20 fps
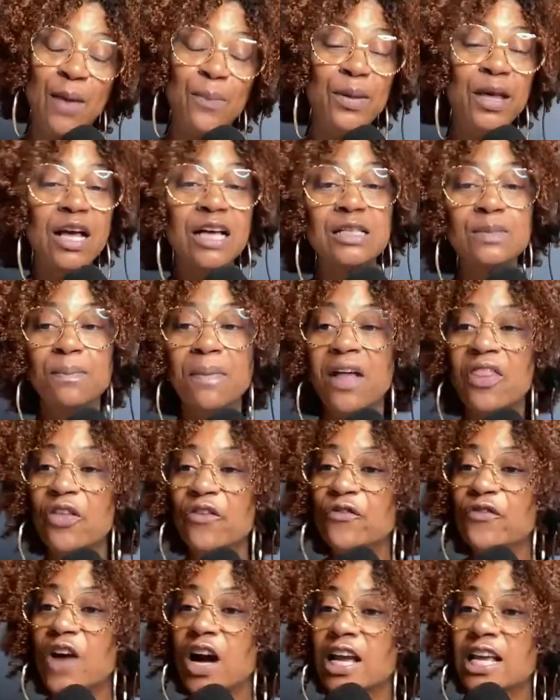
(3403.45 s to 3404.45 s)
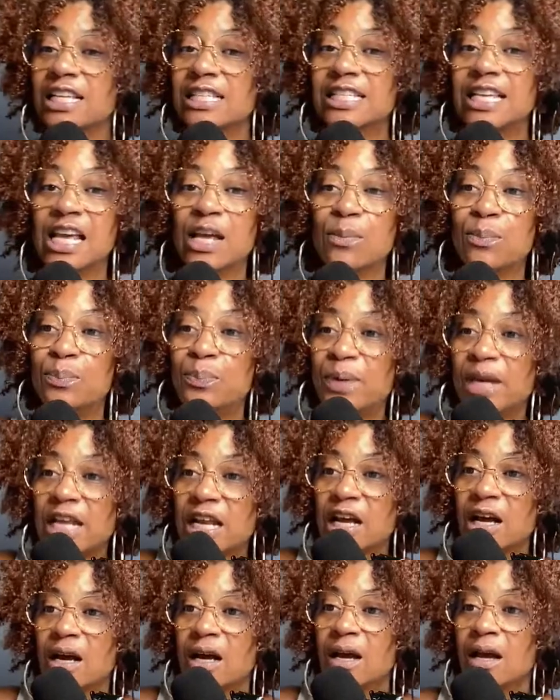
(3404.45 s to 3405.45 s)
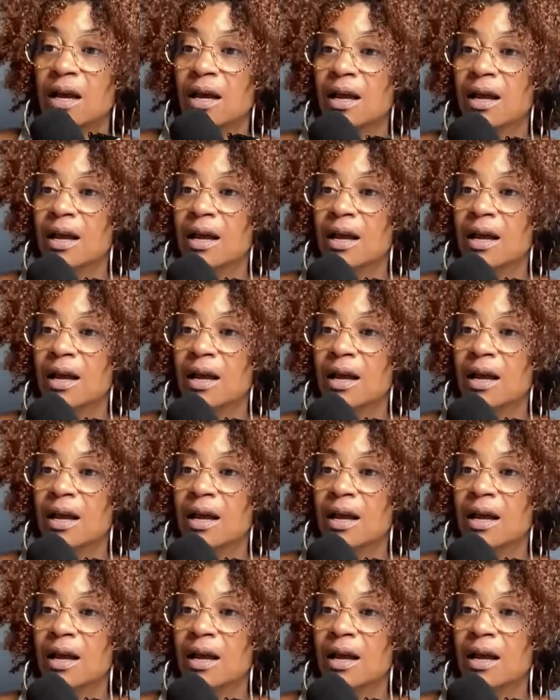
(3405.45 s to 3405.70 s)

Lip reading: Because motherfuckers get bitter